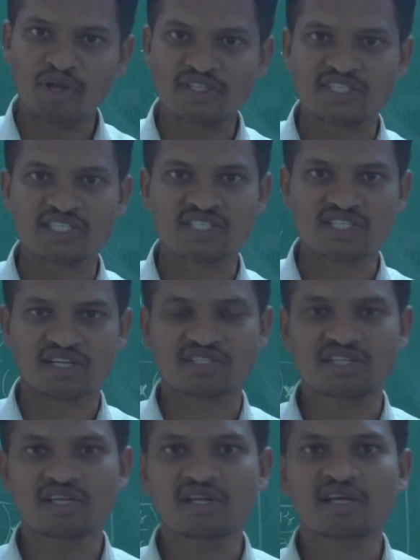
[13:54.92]
acid
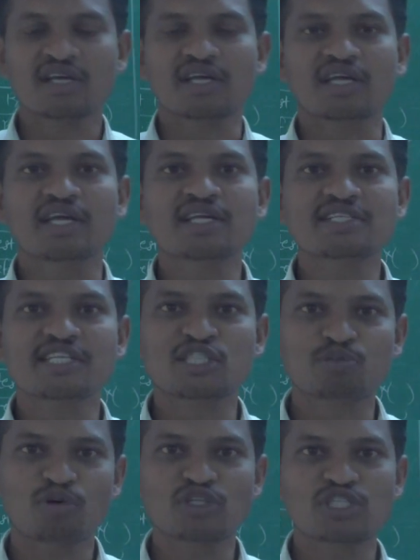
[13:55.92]
structure is
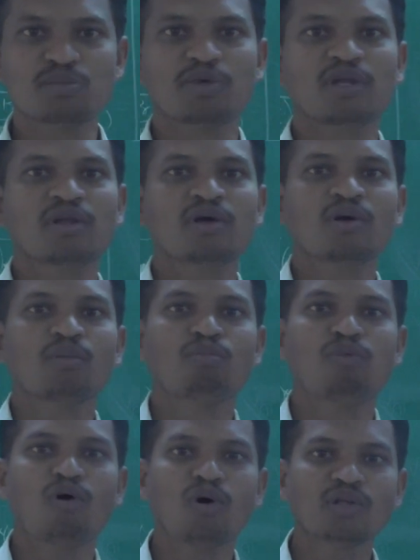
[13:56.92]
responsible
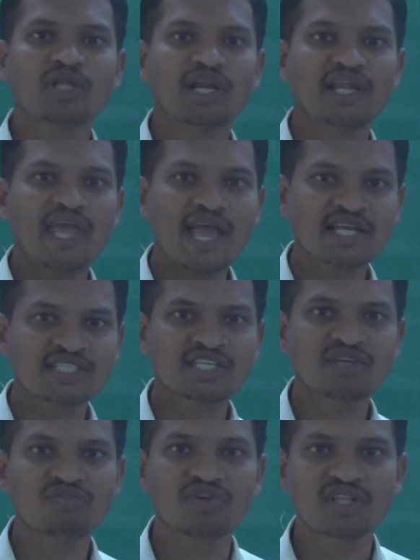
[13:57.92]
for the
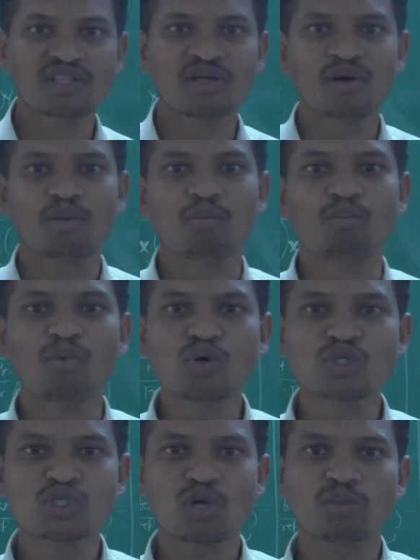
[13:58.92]
reaction with
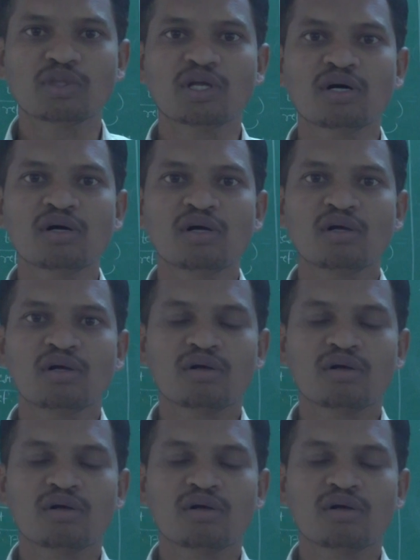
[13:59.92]
most of the